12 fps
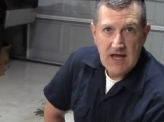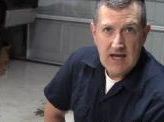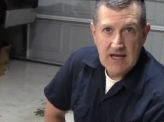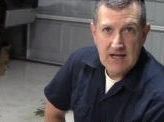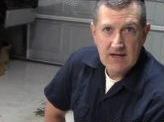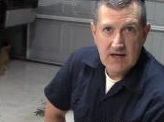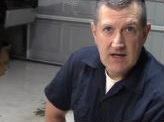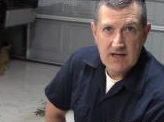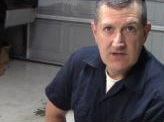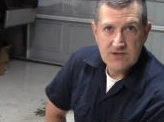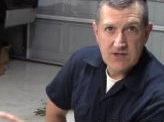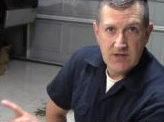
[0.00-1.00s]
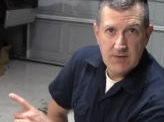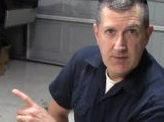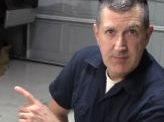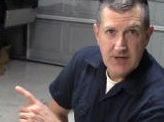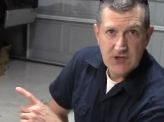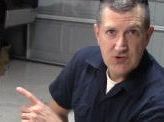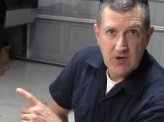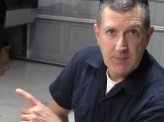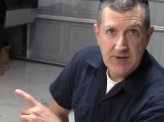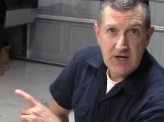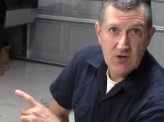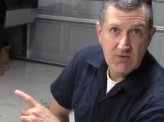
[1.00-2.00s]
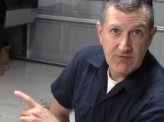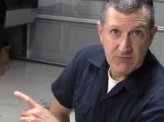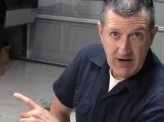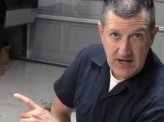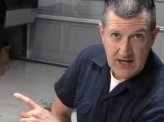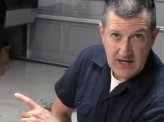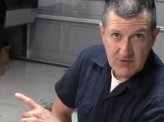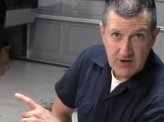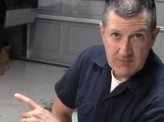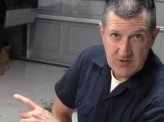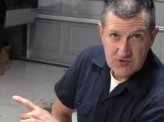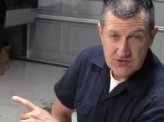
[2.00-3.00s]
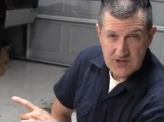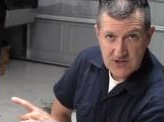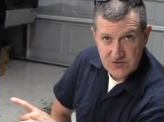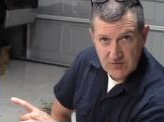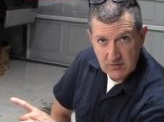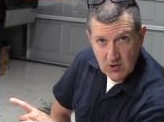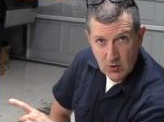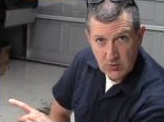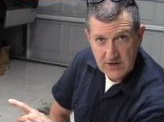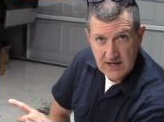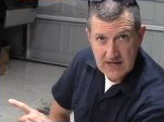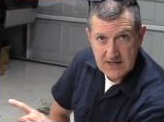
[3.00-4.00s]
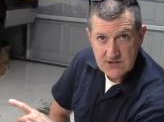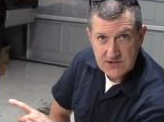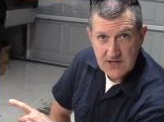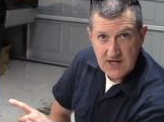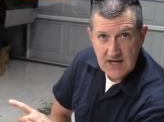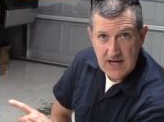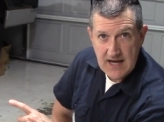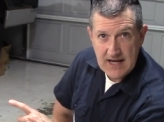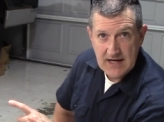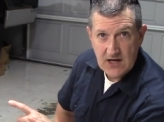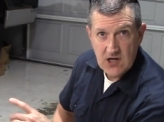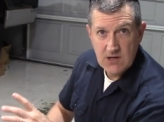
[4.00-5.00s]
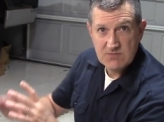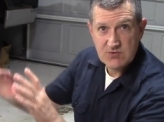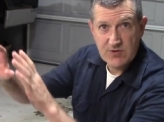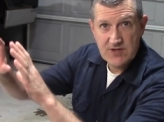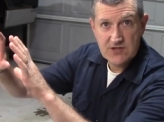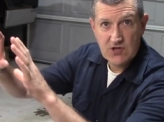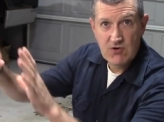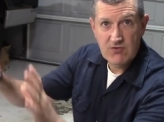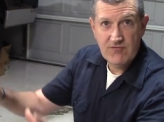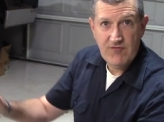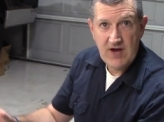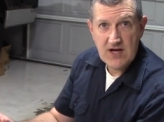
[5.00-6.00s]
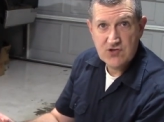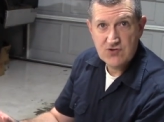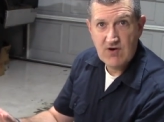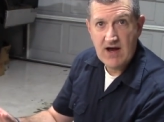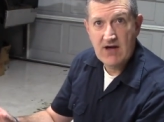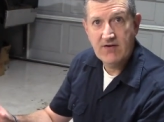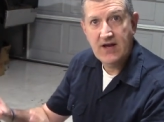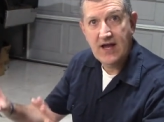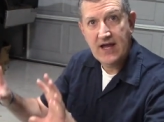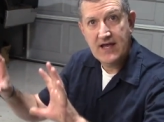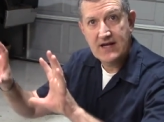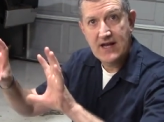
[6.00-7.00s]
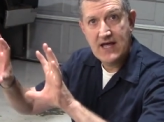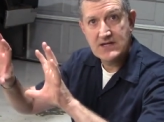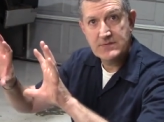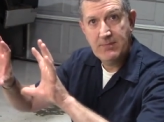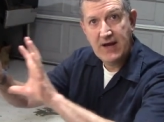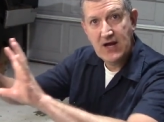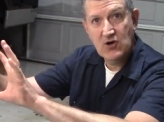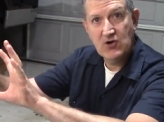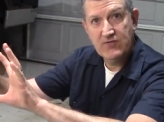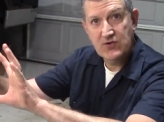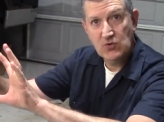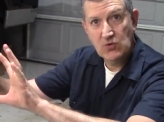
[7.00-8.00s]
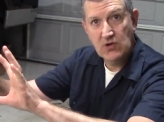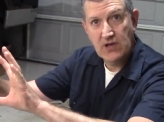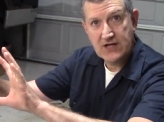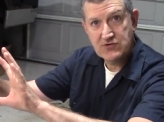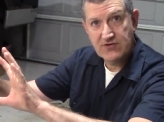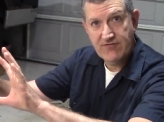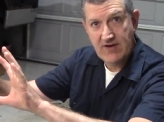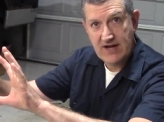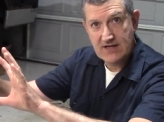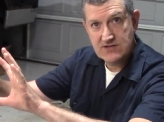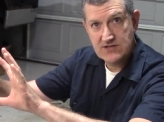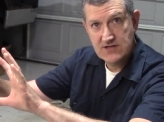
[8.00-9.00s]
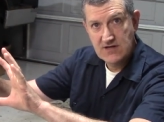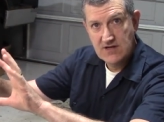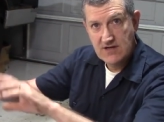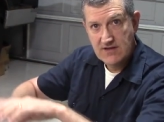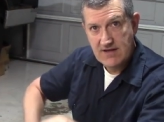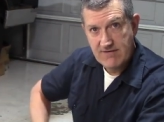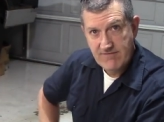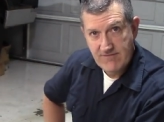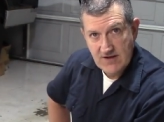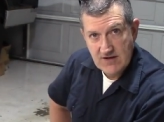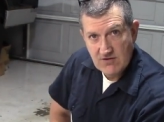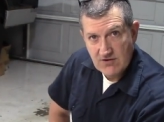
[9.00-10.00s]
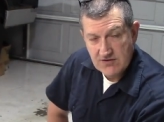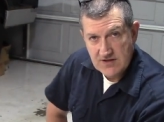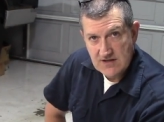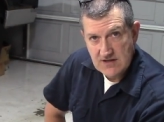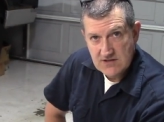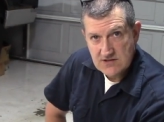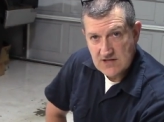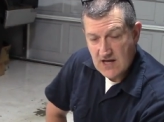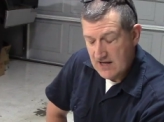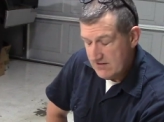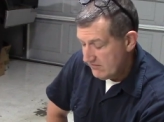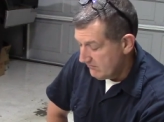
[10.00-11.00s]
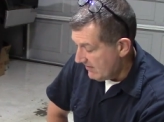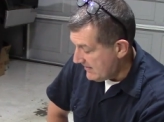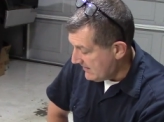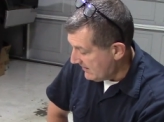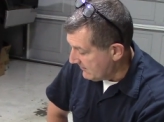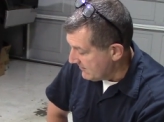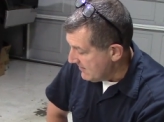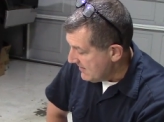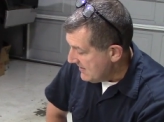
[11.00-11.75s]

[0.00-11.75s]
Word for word: And uh, here's a picture up here of the radiator I'm using. It's from Cold Case and it comes with its own fan shroud and it has a pair of dual electric fans that fit on the inside of the radiator.